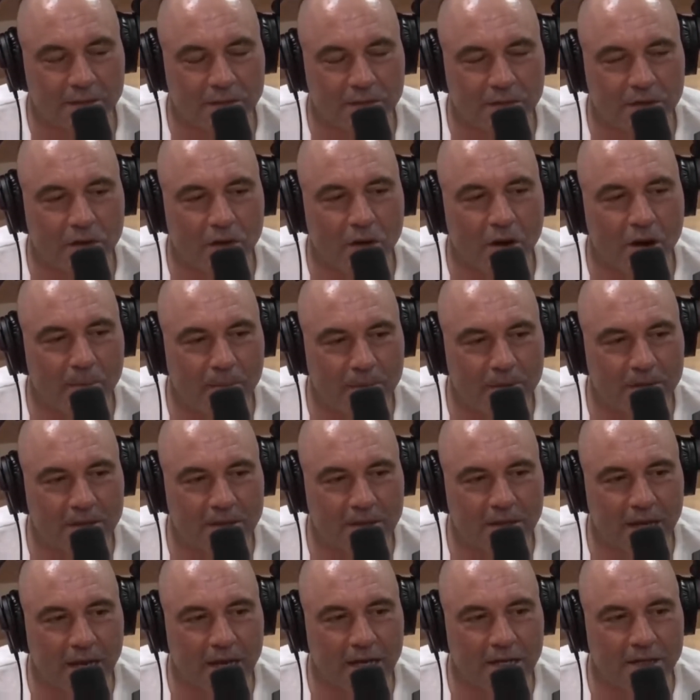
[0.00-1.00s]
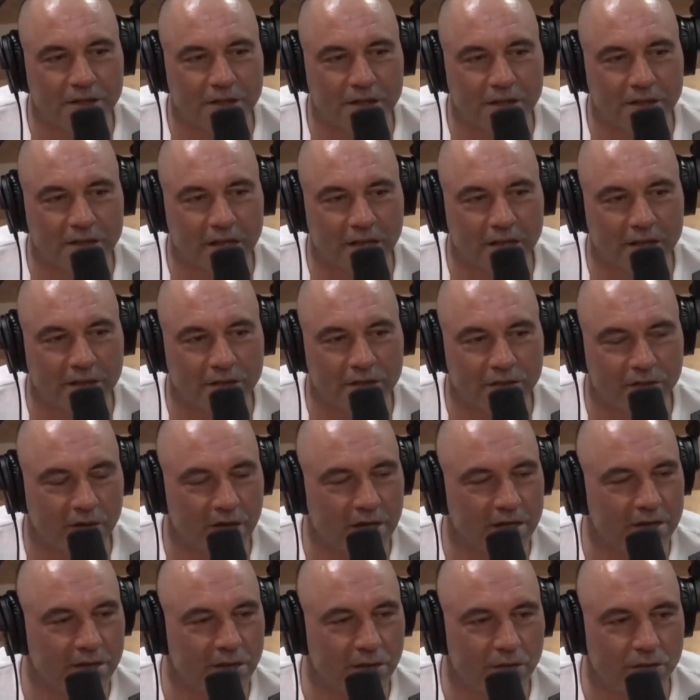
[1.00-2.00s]
he would go up on stage and tell these
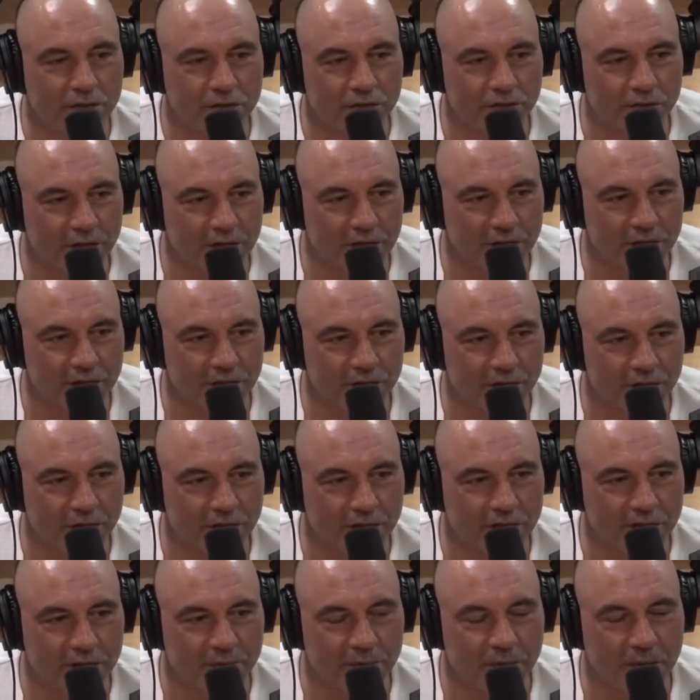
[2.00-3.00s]
crazy old drinking stories, sure.